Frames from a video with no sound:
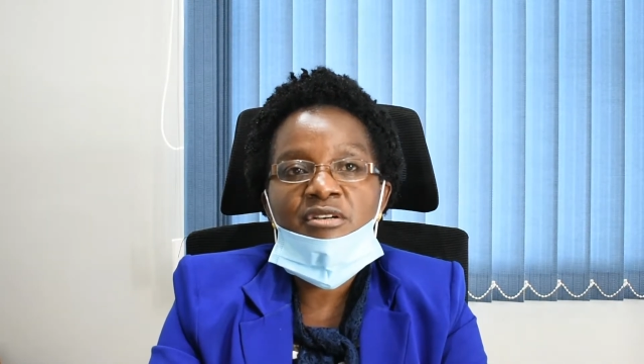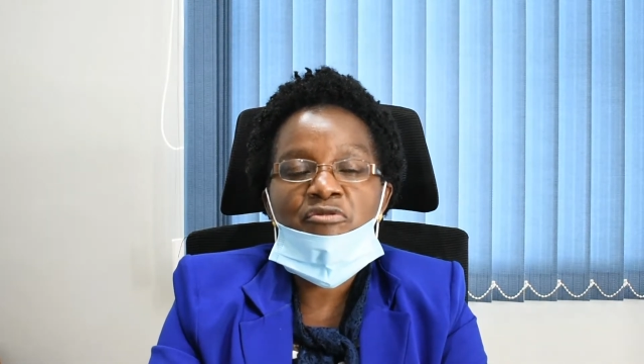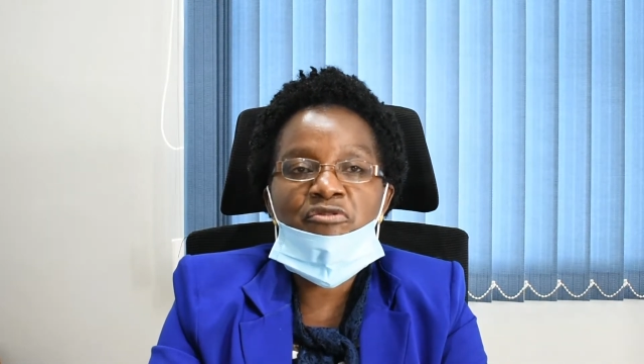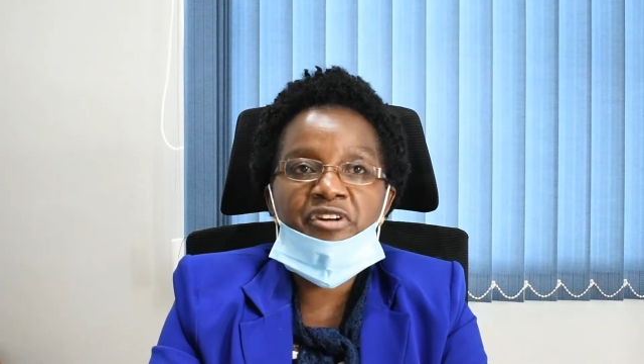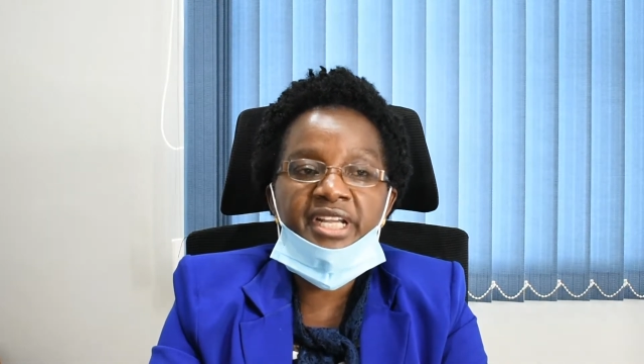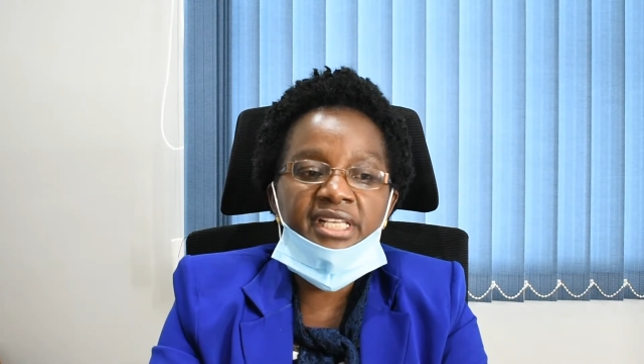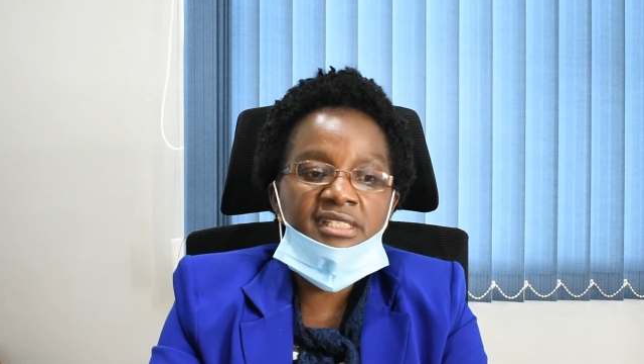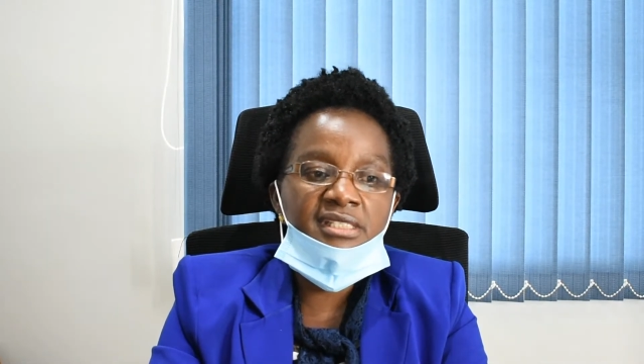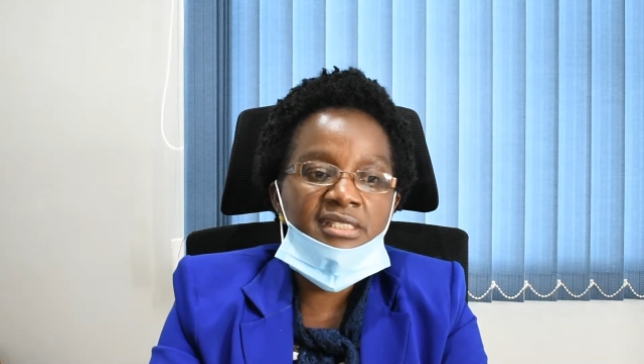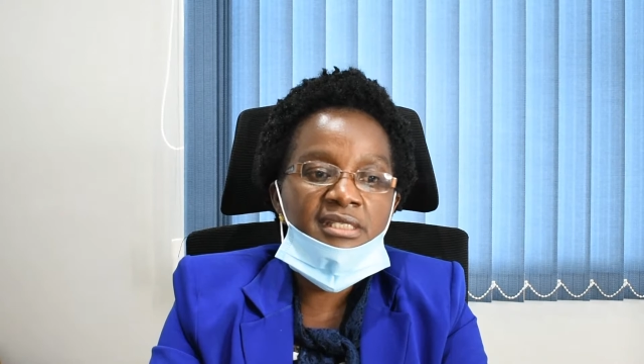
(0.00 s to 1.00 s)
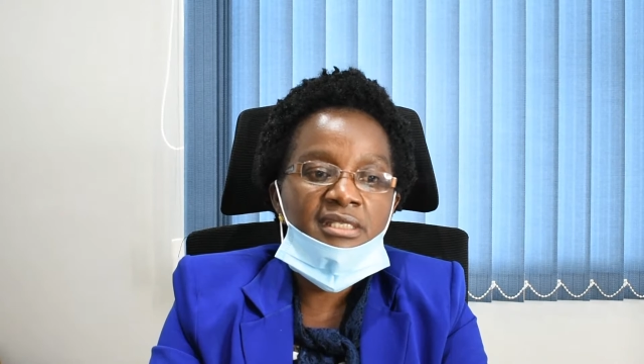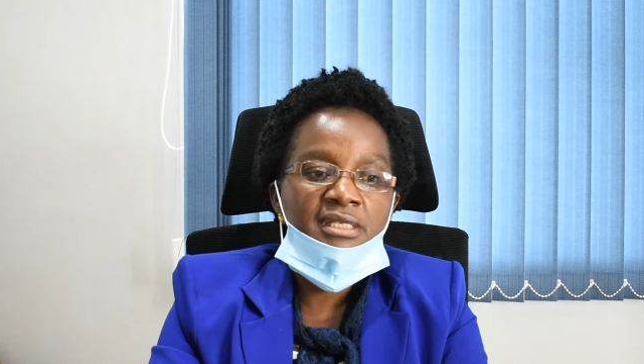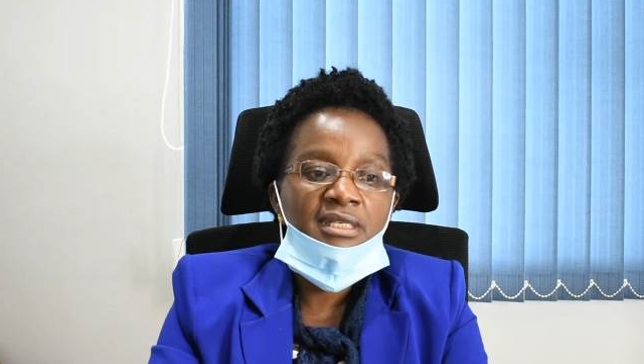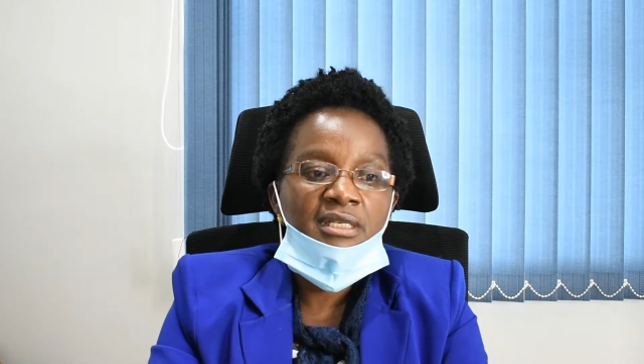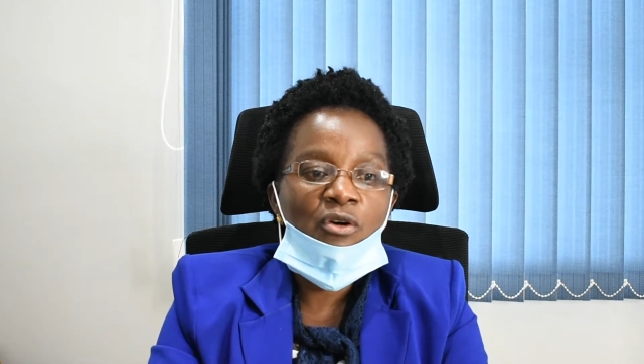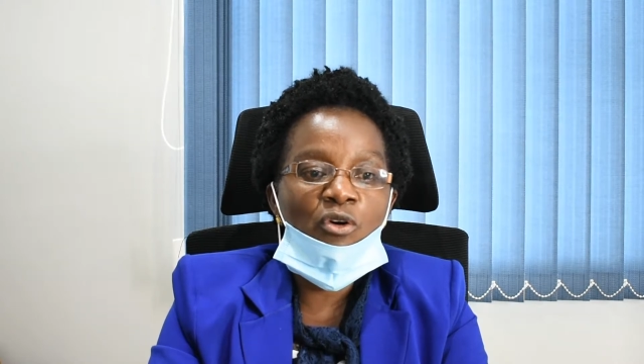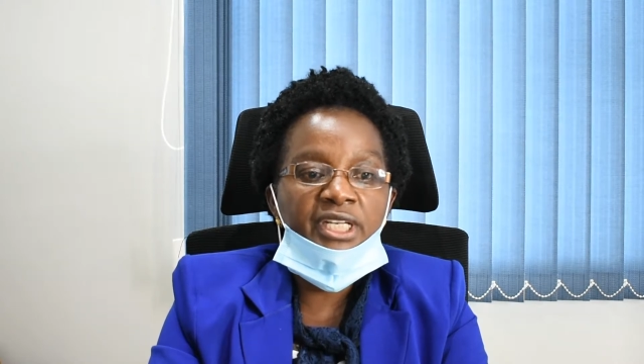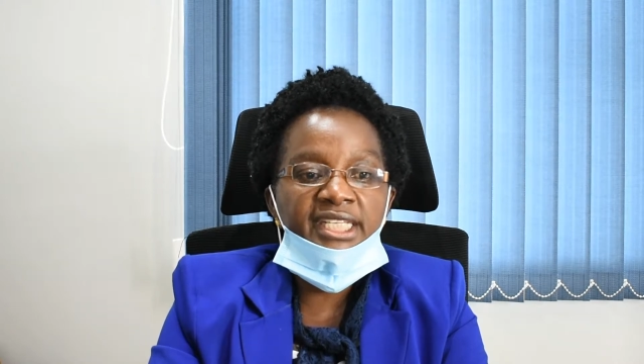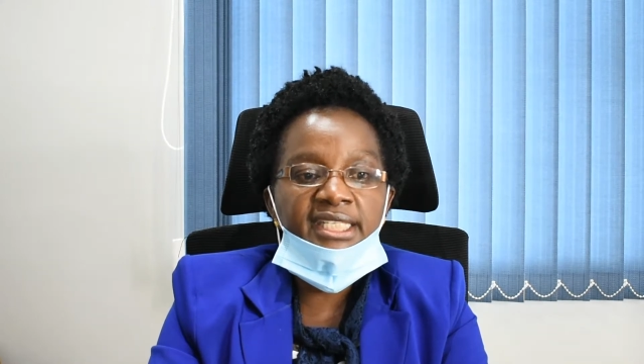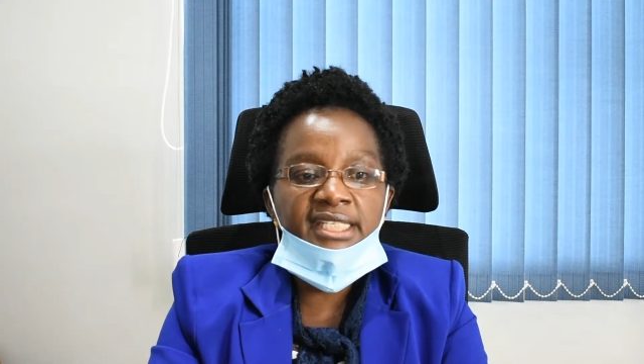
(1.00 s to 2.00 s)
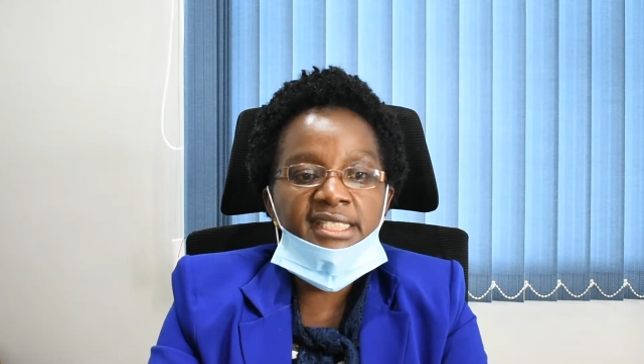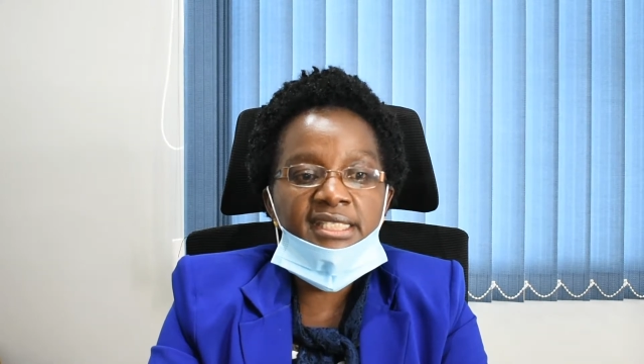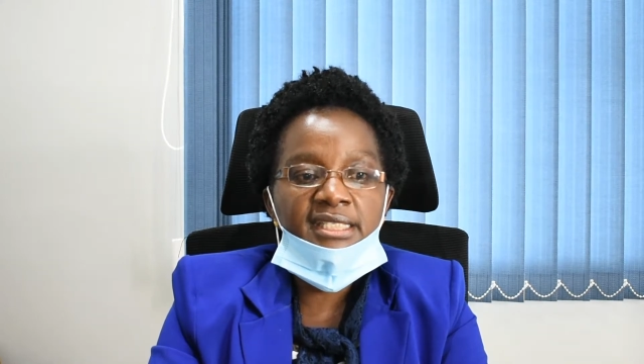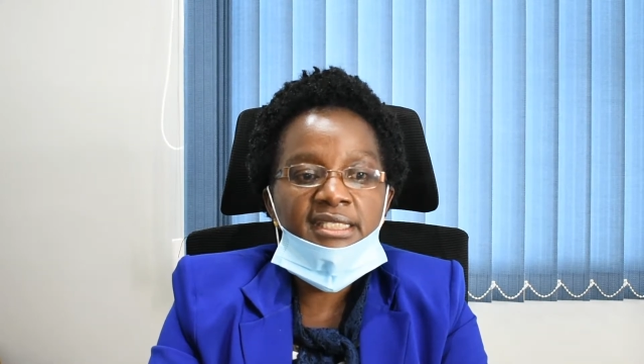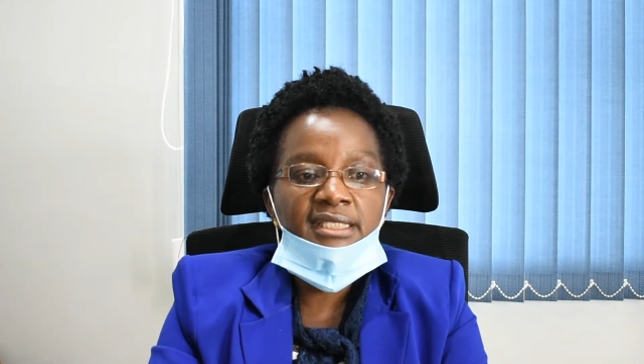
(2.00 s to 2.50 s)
friends, colleagues,